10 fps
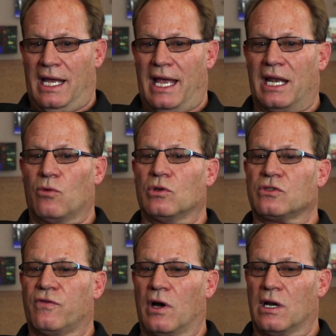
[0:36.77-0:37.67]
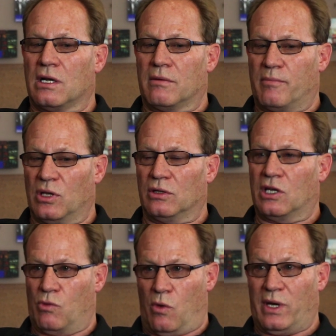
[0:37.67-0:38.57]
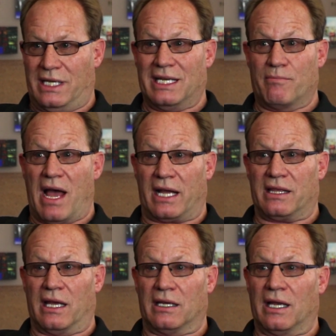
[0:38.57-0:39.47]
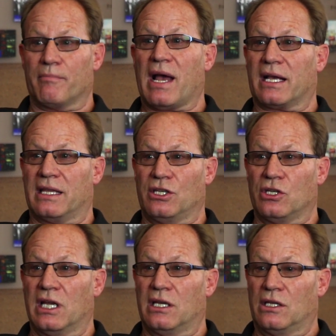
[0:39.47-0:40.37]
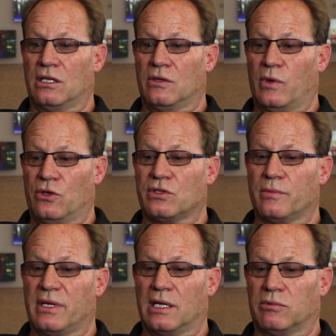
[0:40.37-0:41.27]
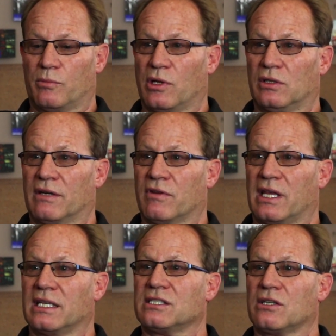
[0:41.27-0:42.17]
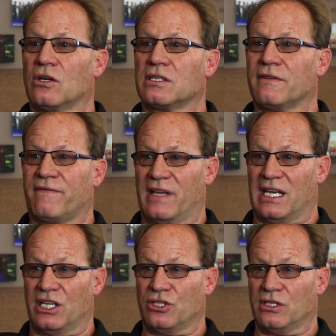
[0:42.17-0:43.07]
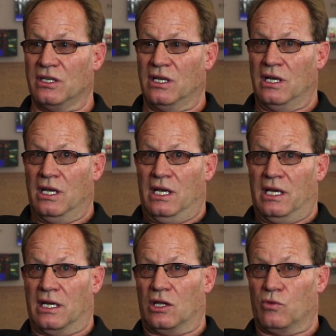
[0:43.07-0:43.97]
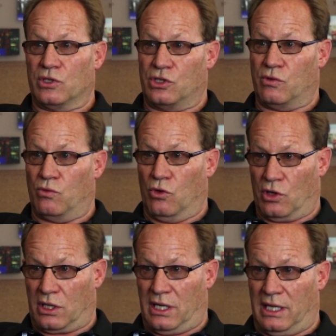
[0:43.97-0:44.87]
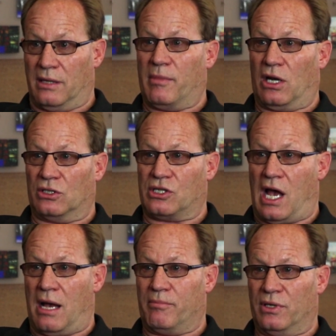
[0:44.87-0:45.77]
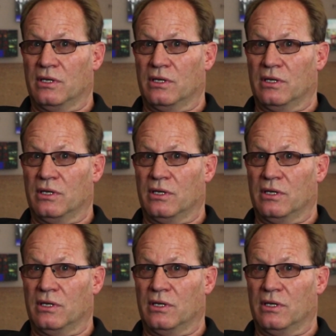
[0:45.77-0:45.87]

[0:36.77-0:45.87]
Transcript: and it was fun building what we did back then. And back then we used to be able to build everything start to finish. In other words, you would work in the metal shop,